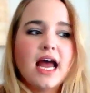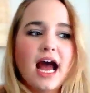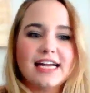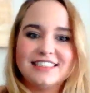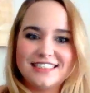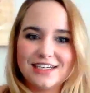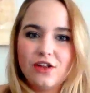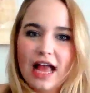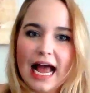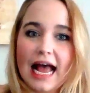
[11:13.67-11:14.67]
I still
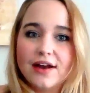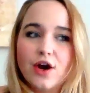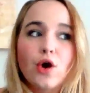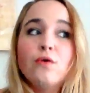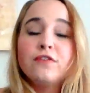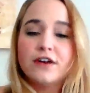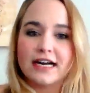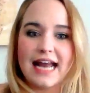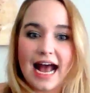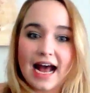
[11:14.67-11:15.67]
had over an
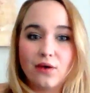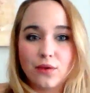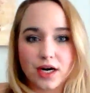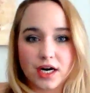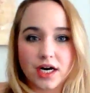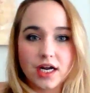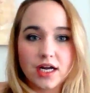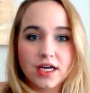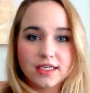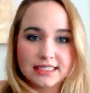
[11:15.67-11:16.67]
hour
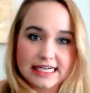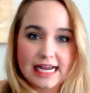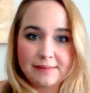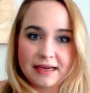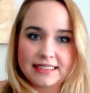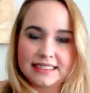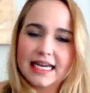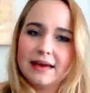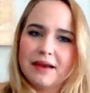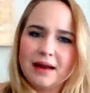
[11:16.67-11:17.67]
to take my
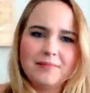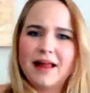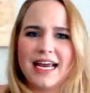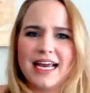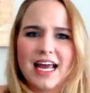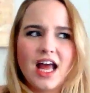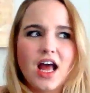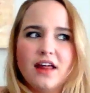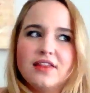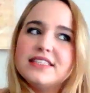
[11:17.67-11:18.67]
exam. And I'm like,
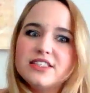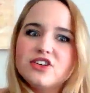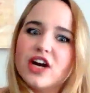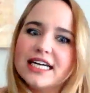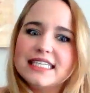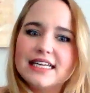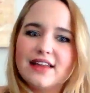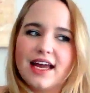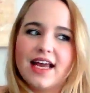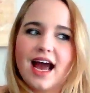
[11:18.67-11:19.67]
this is crazy.
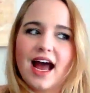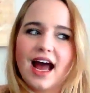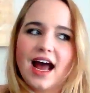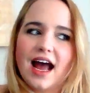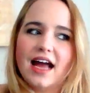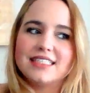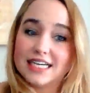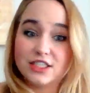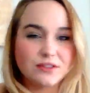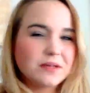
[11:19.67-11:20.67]
Like, did I
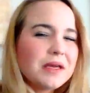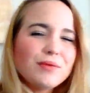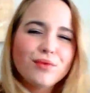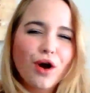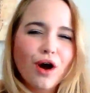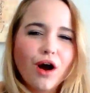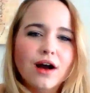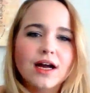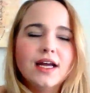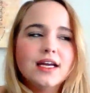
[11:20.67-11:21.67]
do something
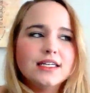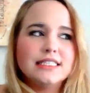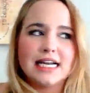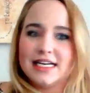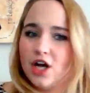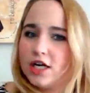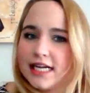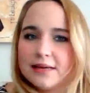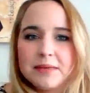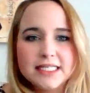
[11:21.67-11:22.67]
wrong? Did I not
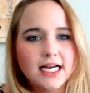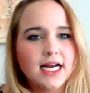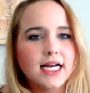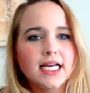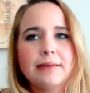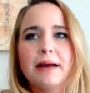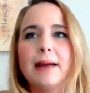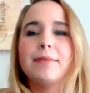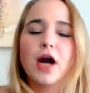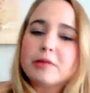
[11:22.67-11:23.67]
take my time? I
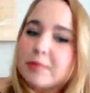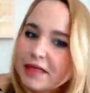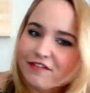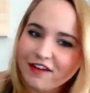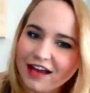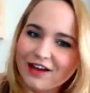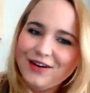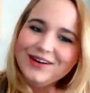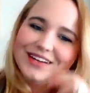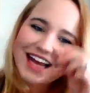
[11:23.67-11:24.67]
probably failed.